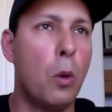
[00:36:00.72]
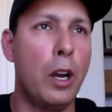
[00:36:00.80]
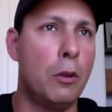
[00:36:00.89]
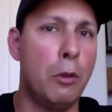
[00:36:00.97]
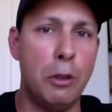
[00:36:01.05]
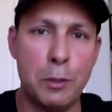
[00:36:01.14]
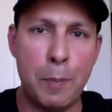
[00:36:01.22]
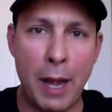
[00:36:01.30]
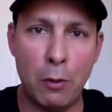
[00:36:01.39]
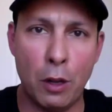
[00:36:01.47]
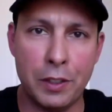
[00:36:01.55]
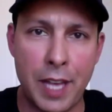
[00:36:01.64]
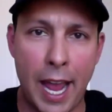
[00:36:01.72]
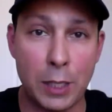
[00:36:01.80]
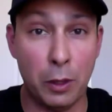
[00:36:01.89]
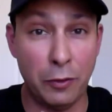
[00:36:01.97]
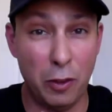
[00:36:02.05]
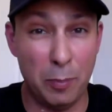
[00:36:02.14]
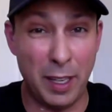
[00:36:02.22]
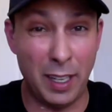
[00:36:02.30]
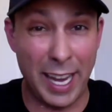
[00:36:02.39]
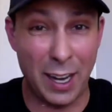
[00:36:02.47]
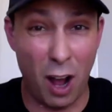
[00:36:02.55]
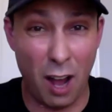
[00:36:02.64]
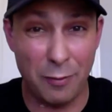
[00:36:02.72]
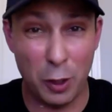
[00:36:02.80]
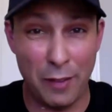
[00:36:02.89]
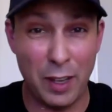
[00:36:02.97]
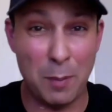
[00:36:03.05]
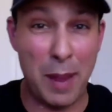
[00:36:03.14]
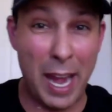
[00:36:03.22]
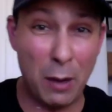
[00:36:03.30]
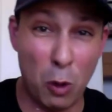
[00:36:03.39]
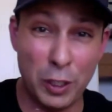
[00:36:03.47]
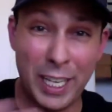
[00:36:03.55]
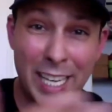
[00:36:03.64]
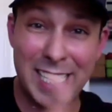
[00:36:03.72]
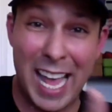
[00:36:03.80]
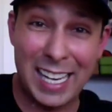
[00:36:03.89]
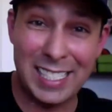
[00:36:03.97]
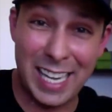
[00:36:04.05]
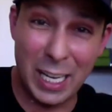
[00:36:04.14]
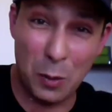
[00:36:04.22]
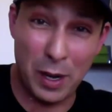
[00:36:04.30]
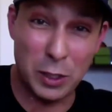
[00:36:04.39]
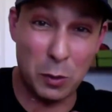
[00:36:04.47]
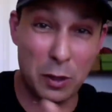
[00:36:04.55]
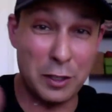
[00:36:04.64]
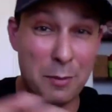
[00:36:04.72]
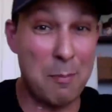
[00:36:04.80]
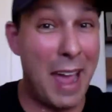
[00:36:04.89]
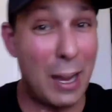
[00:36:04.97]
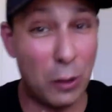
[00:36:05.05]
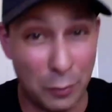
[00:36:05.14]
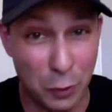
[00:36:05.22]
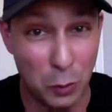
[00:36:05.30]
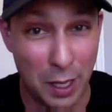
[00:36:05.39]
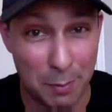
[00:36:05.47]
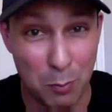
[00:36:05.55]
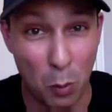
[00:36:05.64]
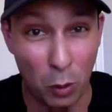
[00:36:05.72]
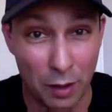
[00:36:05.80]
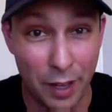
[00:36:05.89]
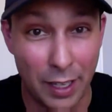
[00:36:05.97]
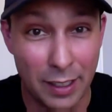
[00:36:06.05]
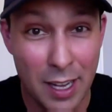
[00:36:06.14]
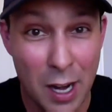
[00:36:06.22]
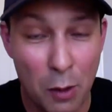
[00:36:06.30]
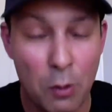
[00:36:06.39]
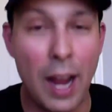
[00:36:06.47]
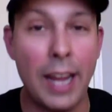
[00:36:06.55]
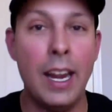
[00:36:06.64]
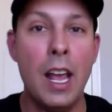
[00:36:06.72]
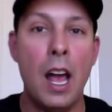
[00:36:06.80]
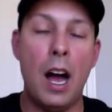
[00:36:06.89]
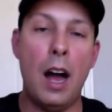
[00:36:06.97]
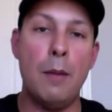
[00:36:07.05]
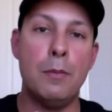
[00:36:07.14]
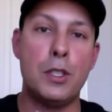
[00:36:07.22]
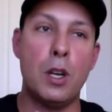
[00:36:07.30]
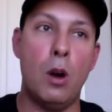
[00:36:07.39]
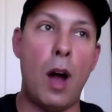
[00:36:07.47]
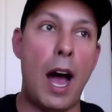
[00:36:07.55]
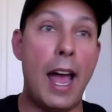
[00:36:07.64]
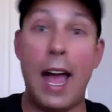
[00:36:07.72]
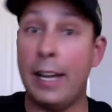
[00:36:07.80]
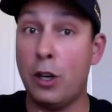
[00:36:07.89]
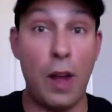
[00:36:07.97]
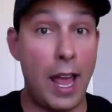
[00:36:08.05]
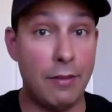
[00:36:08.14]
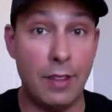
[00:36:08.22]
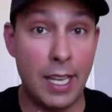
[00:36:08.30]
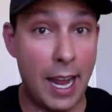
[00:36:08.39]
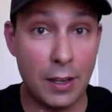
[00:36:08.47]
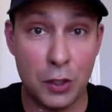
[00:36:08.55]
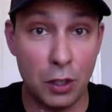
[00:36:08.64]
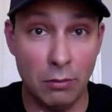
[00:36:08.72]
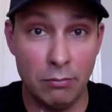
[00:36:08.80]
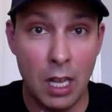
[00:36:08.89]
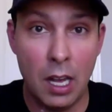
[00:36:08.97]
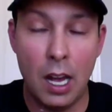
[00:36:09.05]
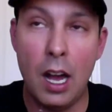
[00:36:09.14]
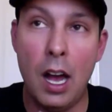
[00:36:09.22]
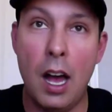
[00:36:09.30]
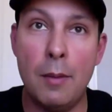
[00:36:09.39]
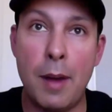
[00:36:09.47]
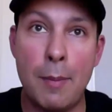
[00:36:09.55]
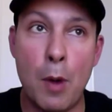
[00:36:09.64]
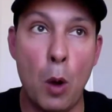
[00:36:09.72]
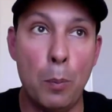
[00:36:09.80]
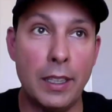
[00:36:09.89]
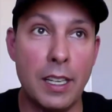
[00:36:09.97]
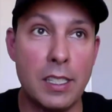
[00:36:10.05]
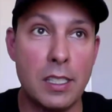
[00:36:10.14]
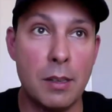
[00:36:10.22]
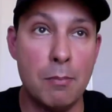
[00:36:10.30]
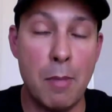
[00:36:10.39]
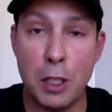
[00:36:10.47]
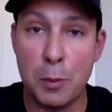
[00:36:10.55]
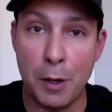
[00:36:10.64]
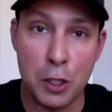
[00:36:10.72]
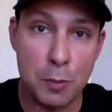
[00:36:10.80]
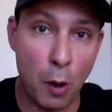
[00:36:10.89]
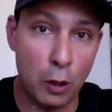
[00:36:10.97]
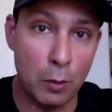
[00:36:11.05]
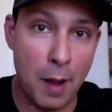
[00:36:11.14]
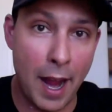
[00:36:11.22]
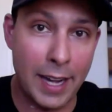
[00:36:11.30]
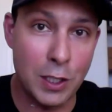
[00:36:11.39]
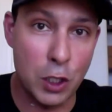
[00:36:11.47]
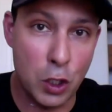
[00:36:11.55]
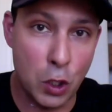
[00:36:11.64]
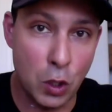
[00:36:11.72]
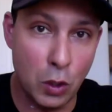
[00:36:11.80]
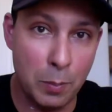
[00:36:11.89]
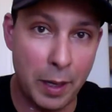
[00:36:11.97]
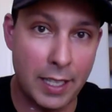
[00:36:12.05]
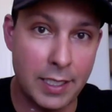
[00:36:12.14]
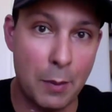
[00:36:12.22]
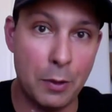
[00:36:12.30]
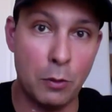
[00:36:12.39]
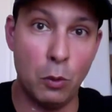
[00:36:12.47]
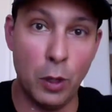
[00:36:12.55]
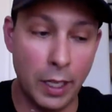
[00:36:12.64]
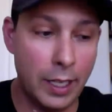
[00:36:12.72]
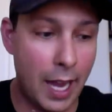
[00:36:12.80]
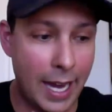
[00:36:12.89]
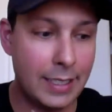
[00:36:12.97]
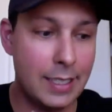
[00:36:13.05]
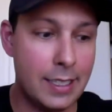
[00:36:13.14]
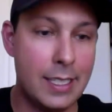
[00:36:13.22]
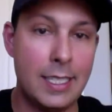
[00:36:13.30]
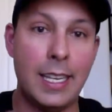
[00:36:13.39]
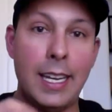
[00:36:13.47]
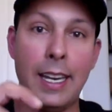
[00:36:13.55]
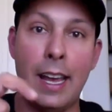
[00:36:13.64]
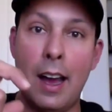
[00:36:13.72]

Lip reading: to reduce payroll tax. Well, if you've been laid off, you don't have any payroll to get taxed anyway, so it doesn't matter if you keep more of it, right? So I don't have the answer. I'm hoping that some much, much smarter minds do, because I would really like to see,